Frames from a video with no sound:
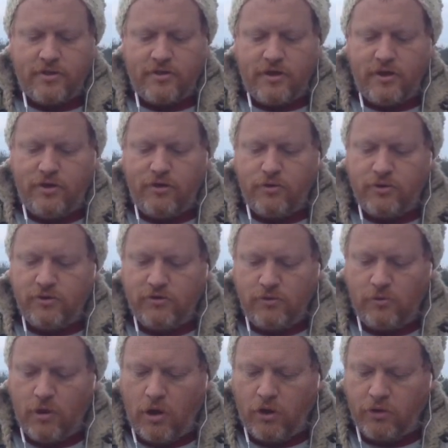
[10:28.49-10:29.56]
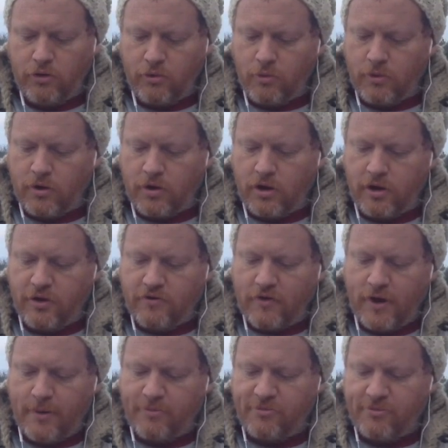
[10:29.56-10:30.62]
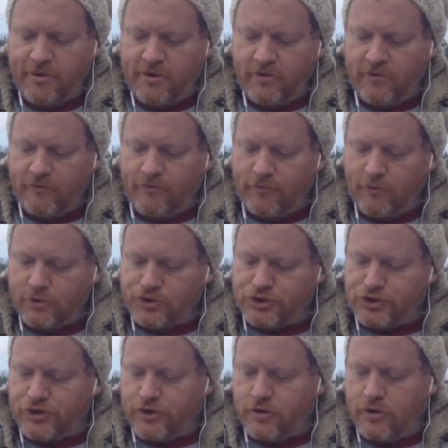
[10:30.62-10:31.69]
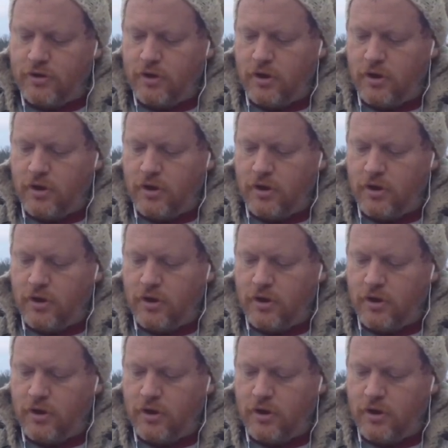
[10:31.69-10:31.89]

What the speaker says: that you could do all your work on a drop spindle for sure.